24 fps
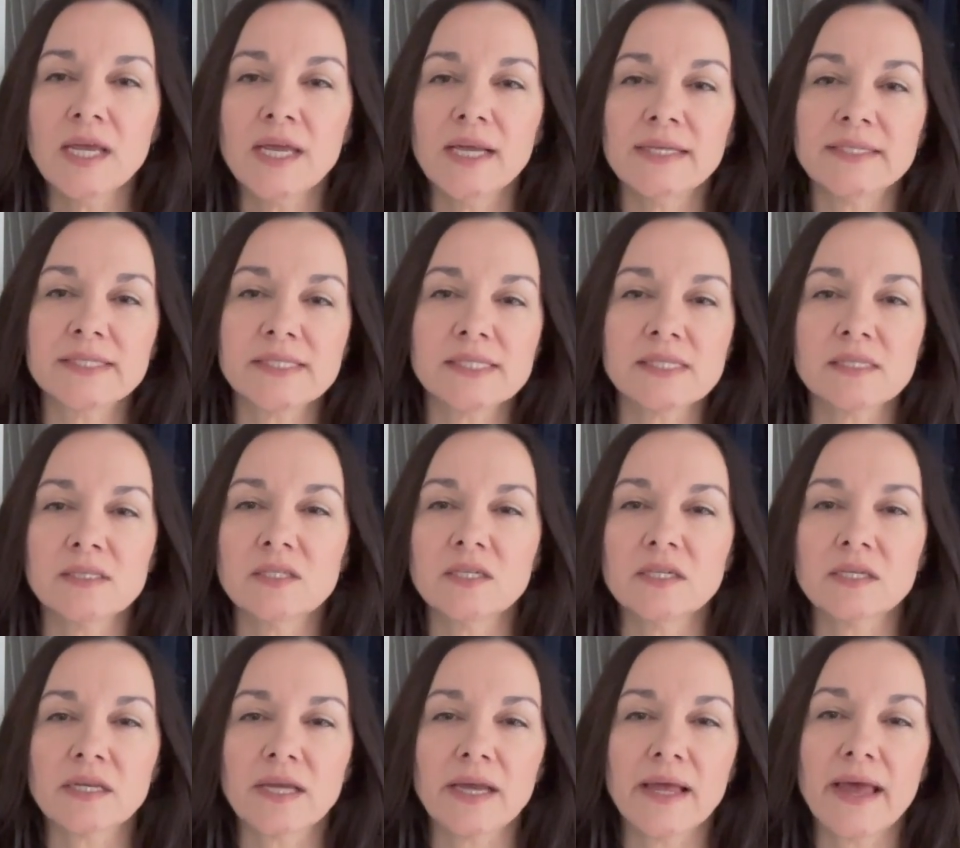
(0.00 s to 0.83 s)
It doesn't
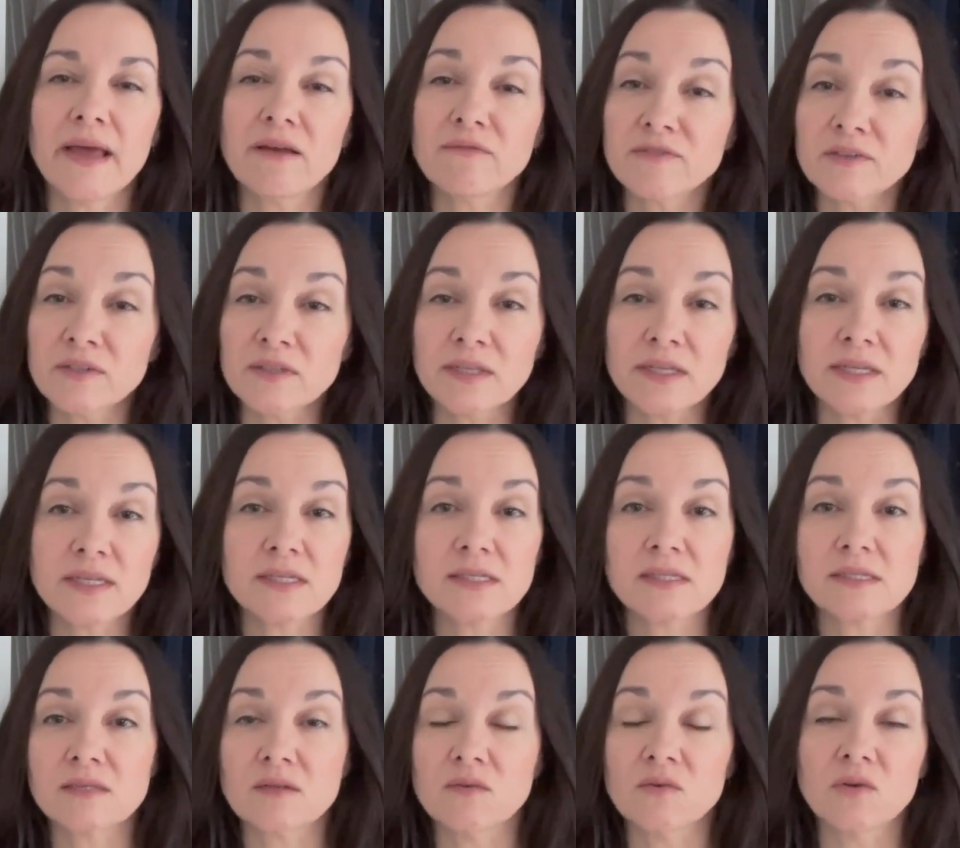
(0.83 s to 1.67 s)
look
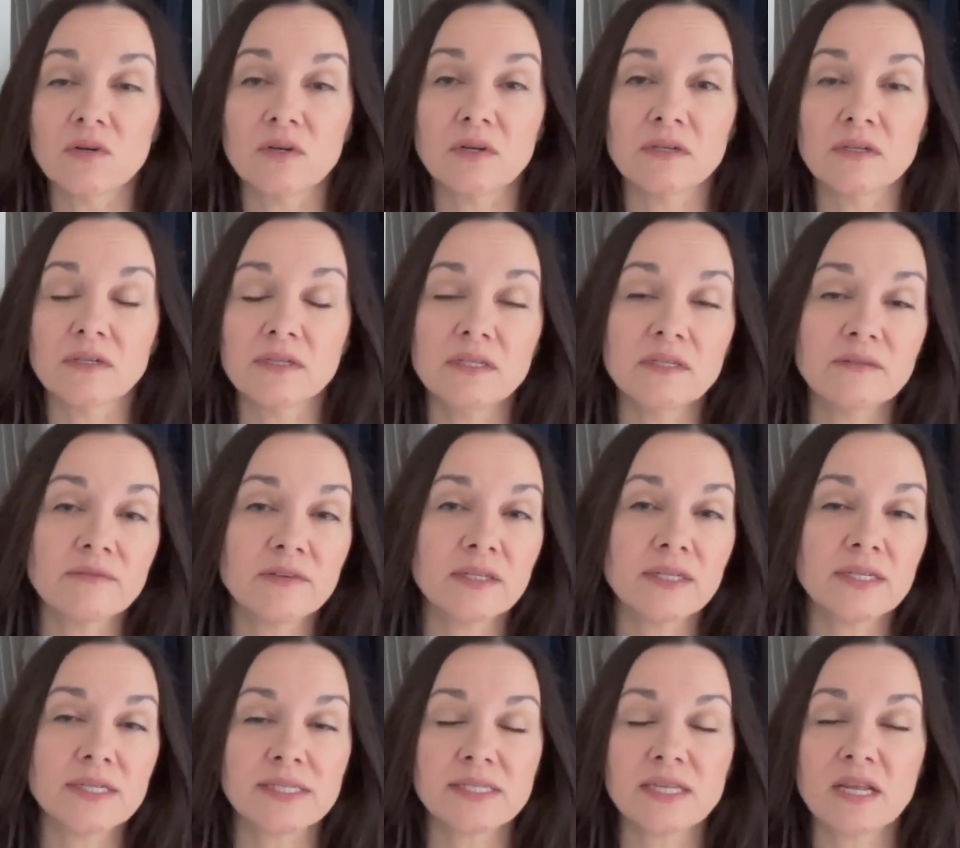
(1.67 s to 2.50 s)
effortless or
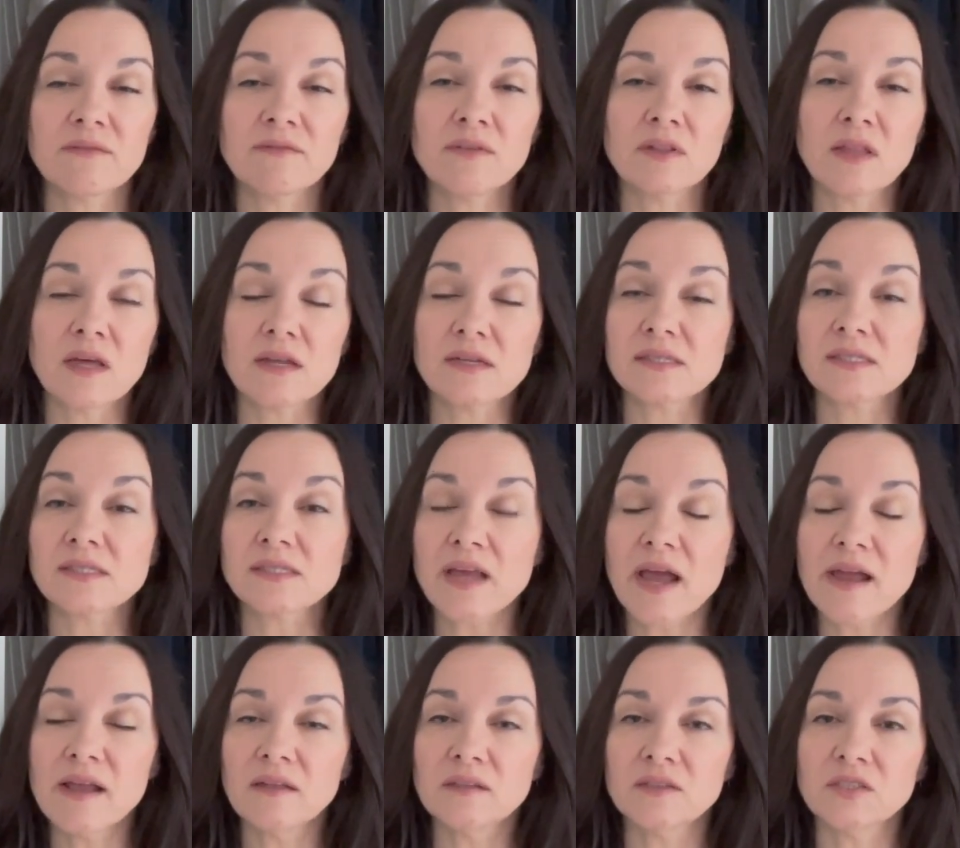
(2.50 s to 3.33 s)
even doesn't have a lot of
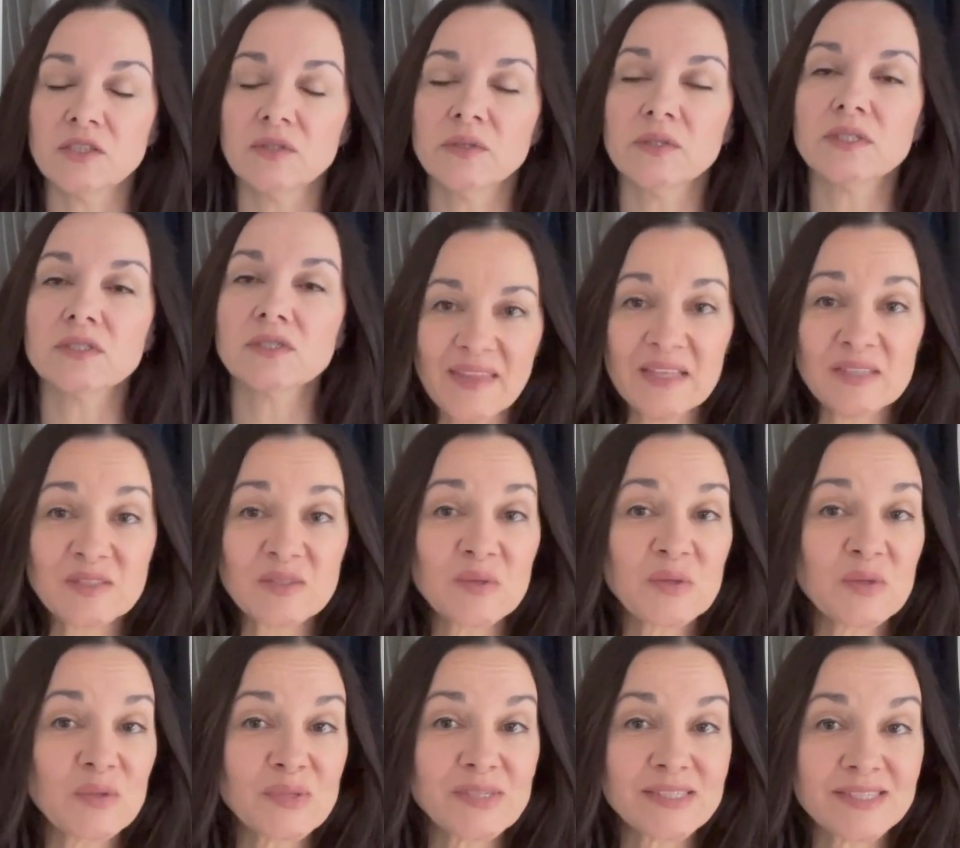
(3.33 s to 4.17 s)
style to it.
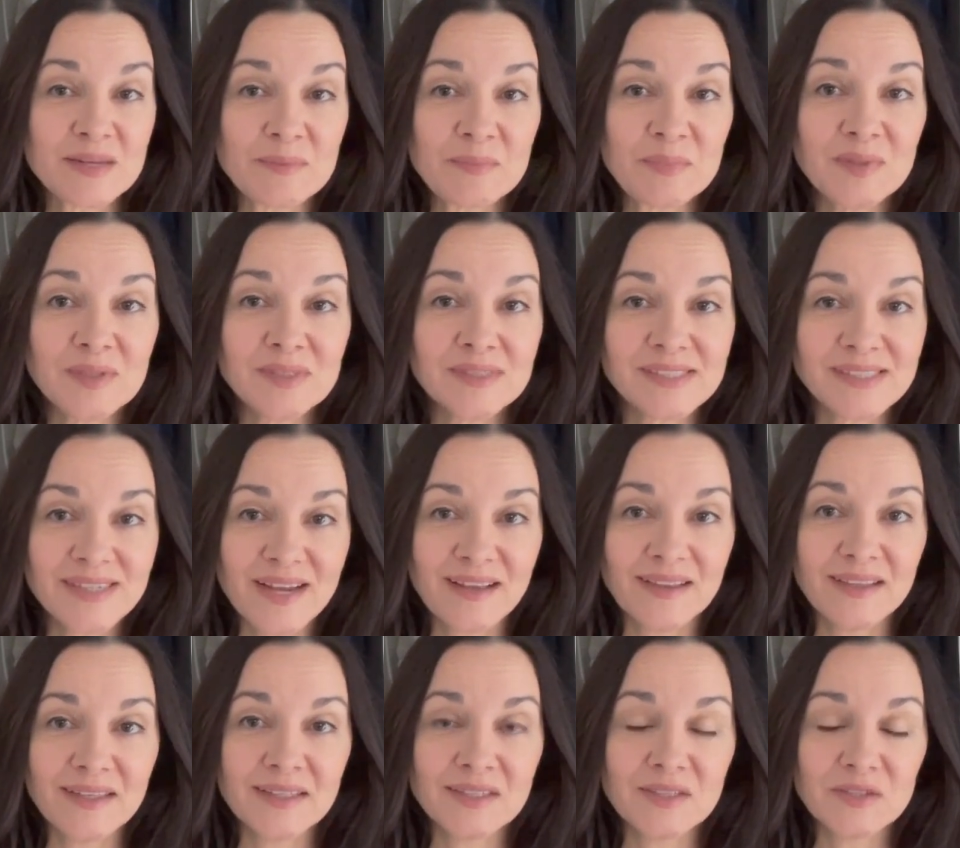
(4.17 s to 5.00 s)
So those simple
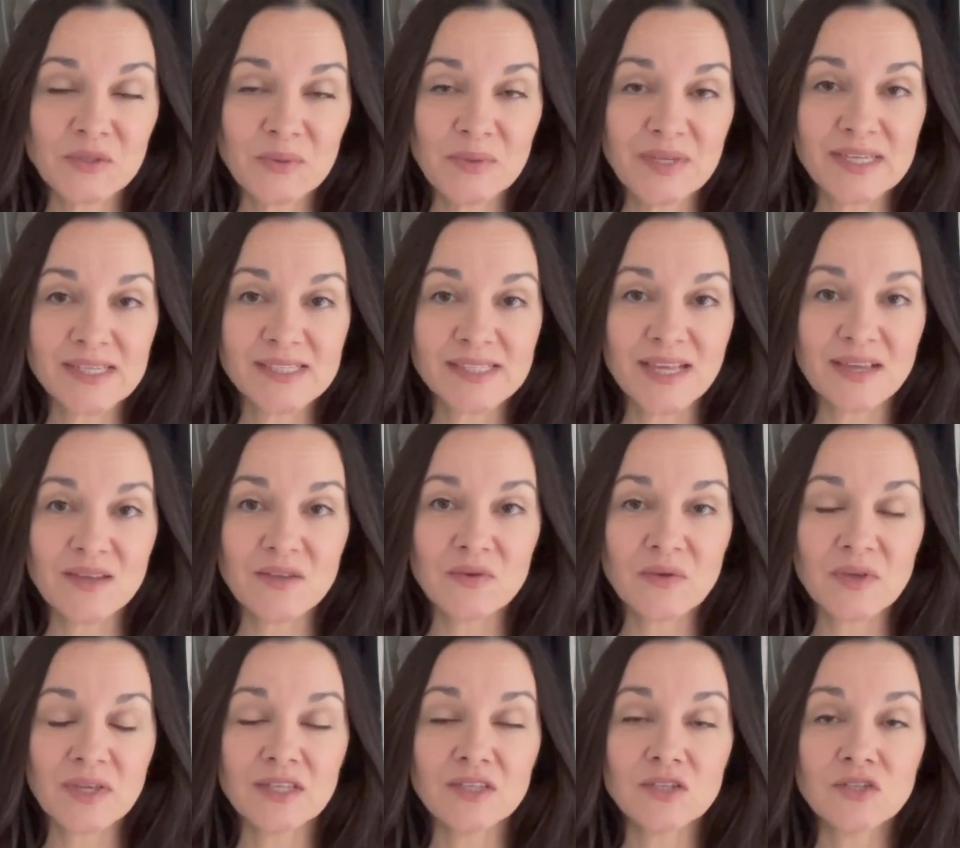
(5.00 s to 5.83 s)
styling tweaks that
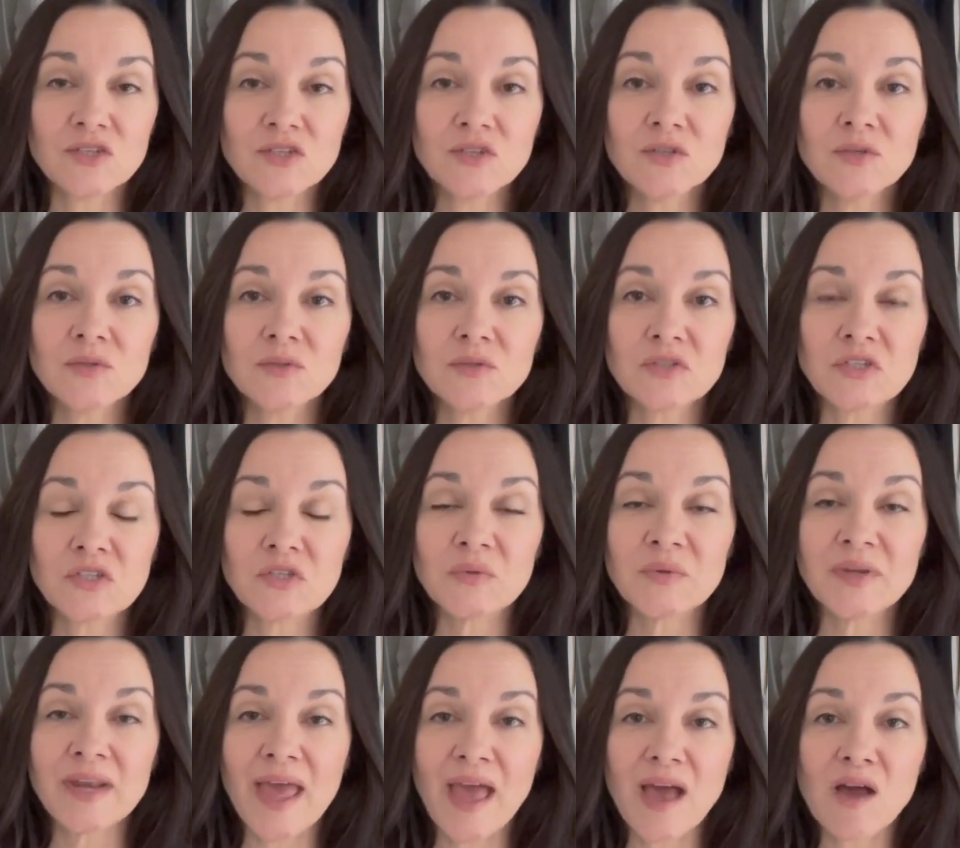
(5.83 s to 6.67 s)
you can do
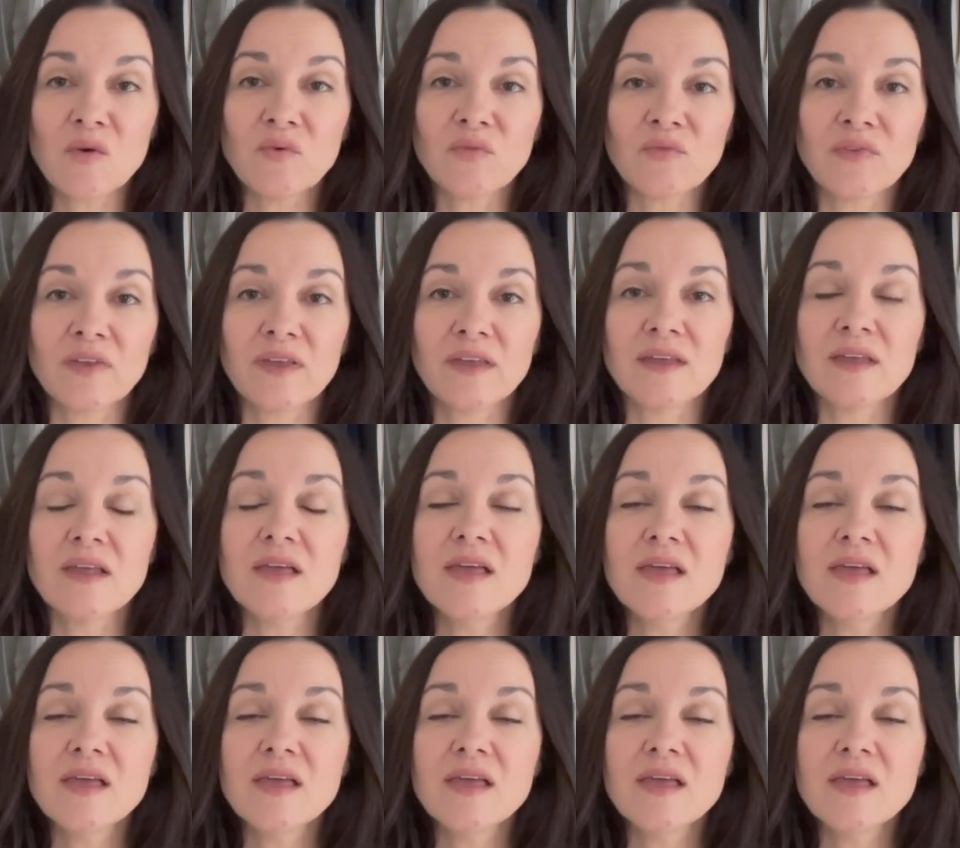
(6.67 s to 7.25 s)
to an outfit